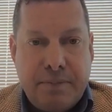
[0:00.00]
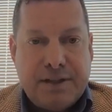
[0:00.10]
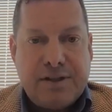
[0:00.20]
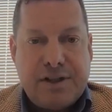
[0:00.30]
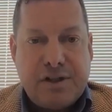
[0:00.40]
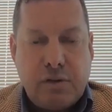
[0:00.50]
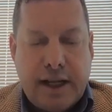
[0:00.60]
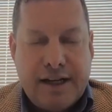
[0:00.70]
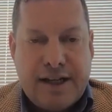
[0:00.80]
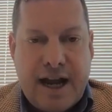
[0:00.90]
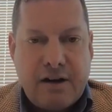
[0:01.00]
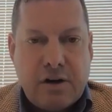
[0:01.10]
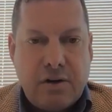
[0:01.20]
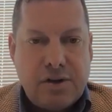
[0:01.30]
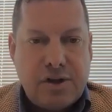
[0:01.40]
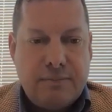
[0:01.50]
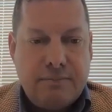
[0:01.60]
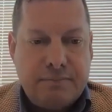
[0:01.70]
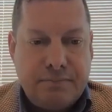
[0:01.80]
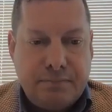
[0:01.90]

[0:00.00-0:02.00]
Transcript: businesses related to agriculture.